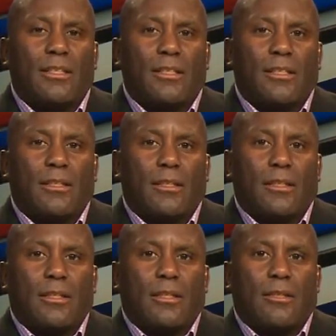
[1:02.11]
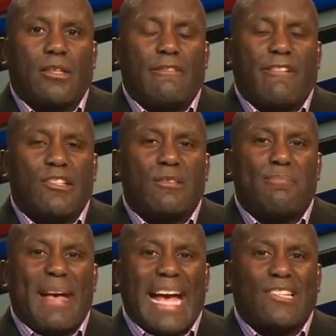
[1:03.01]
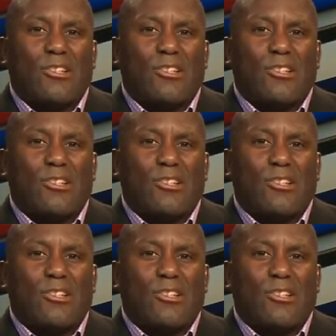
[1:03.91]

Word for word: All right. Defensive backs